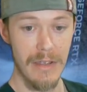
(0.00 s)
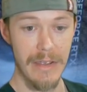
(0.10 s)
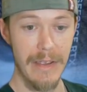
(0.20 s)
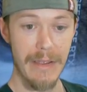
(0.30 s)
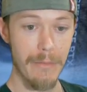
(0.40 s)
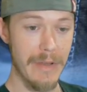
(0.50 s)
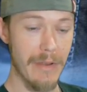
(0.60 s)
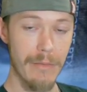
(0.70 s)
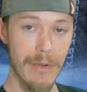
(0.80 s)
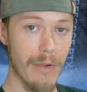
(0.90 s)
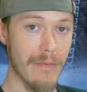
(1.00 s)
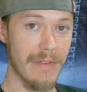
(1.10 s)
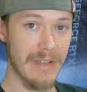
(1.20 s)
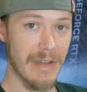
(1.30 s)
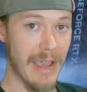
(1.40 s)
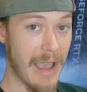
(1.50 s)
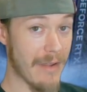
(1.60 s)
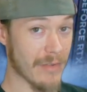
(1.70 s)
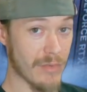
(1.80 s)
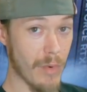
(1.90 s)
And we don't know if it's gonna
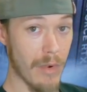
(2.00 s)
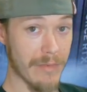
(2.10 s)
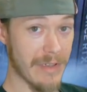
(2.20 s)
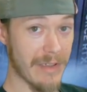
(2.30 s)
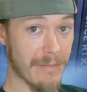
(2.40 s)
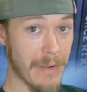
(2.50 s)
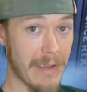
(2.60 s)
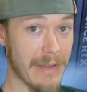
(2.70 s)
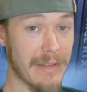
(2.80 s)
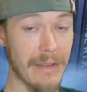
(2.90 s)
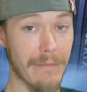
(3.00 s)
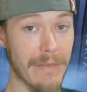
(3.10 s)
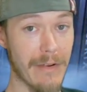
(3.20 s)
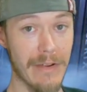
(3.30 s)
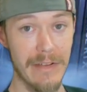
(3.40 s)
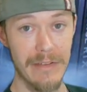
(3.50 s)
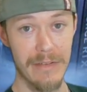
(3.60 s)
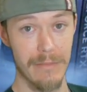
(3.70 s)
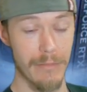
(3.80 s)
have a 12 gigabyte variant.